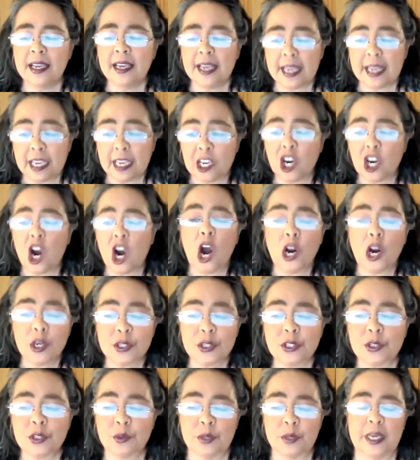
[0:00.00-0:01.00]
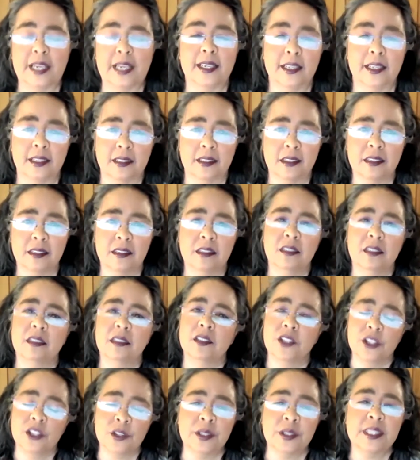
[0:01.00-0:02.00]
incarcerated
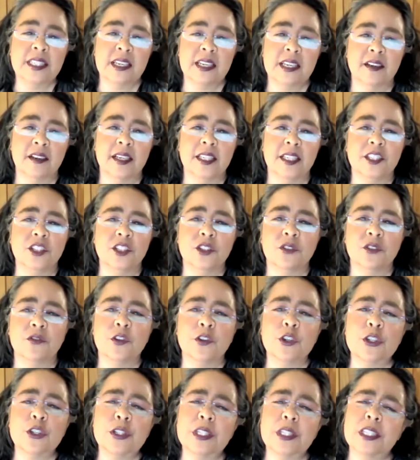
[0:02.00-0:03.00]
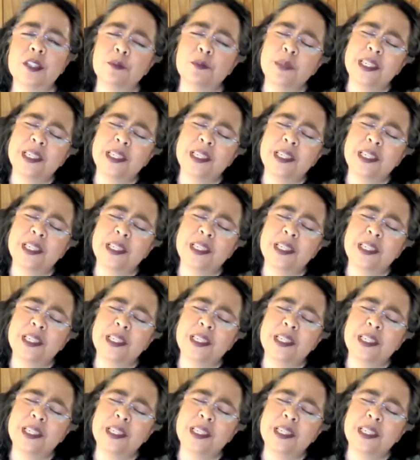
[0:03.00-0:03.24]
Unitarian Universalists,